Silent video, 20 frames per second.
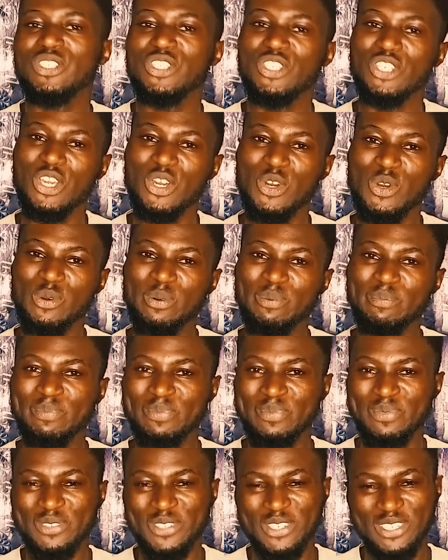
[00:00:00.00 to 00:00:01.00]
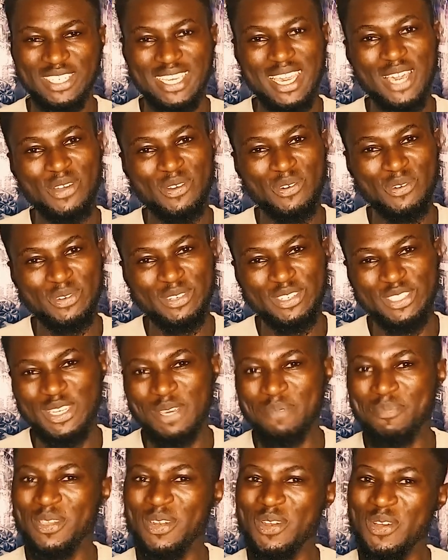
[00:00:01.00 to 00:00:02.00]
Sheun, Shegun,
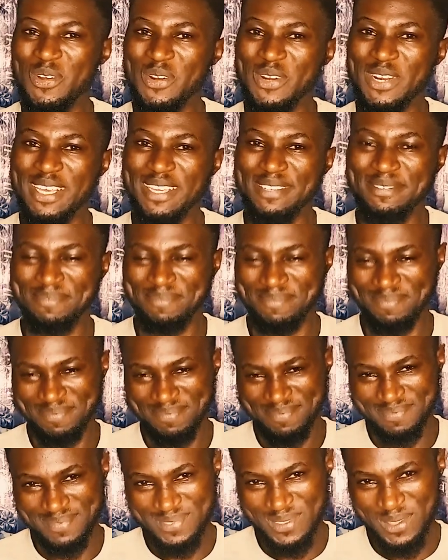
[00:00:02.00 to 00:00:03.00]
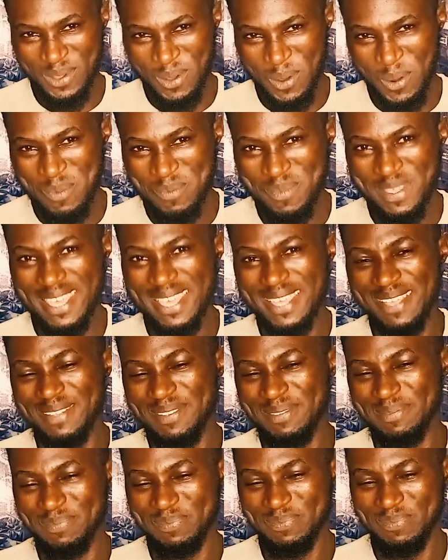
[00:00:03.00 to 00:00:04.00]
Shemilore, come
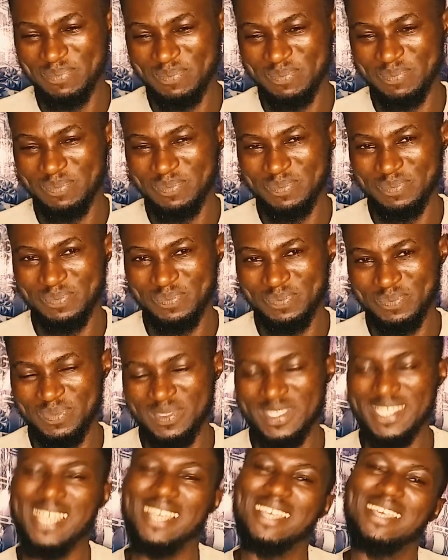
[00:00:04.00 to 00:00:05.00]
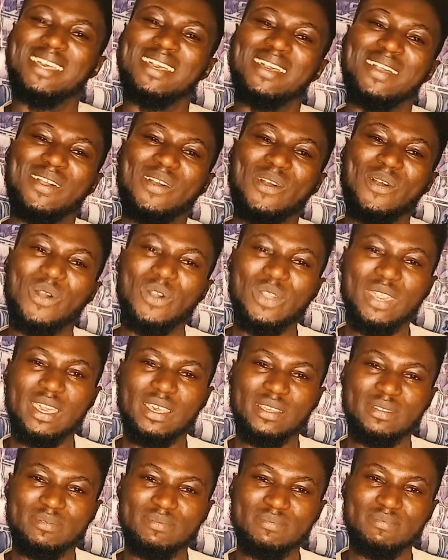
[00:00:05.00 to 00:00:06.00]
here. Okay,
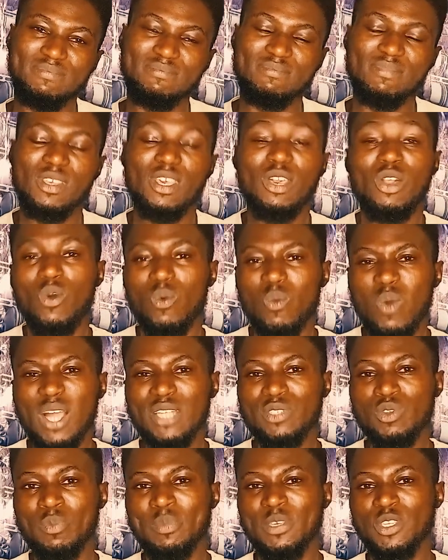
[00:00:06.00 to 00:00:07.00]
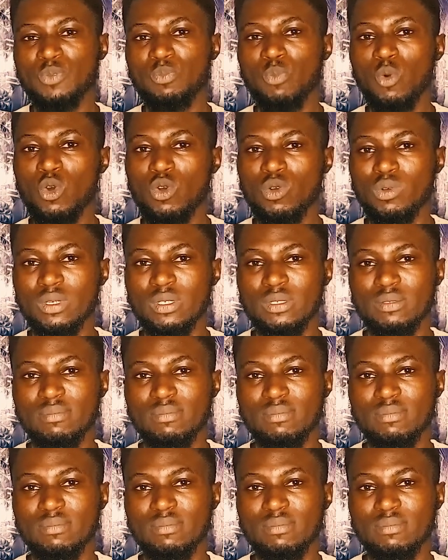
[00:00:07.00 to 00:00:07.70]
words will be spoken,